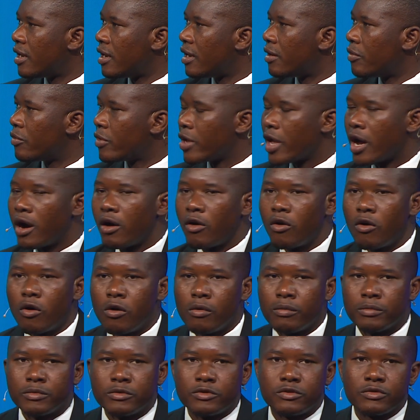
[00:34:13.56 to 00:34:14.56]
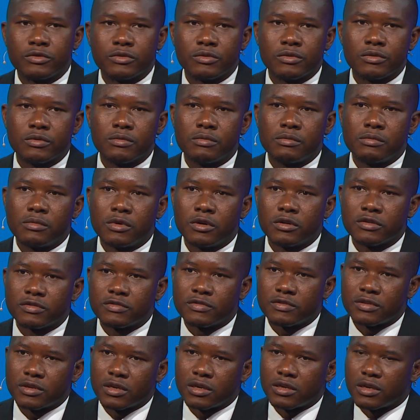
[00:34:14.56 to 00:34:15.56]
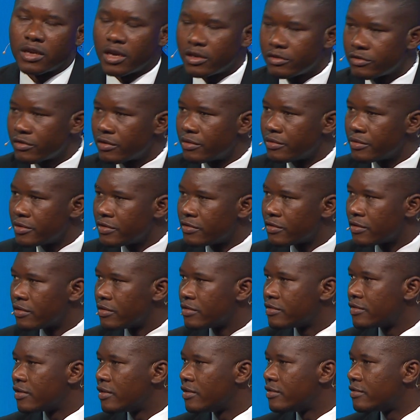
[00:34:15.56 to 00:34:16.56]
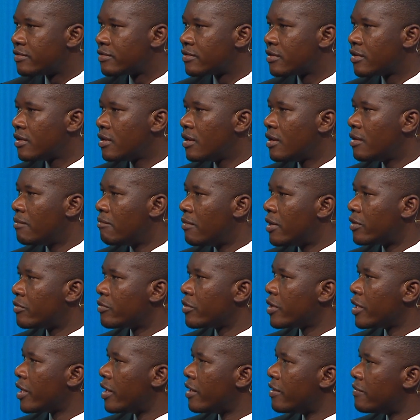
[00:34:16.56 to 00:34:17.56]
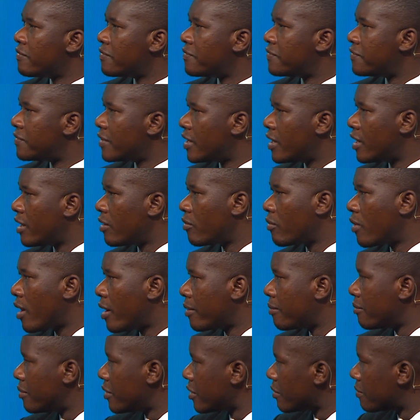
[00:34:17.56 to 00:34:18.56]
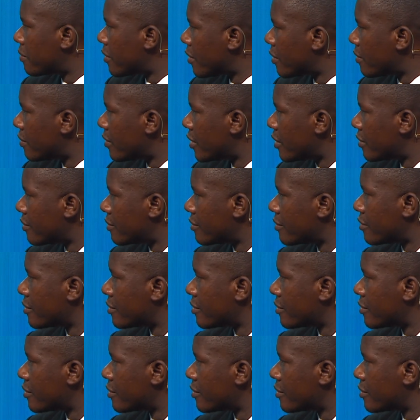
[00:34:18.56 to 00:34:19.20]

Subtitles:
we are home to most natural resources, but we have one big problem: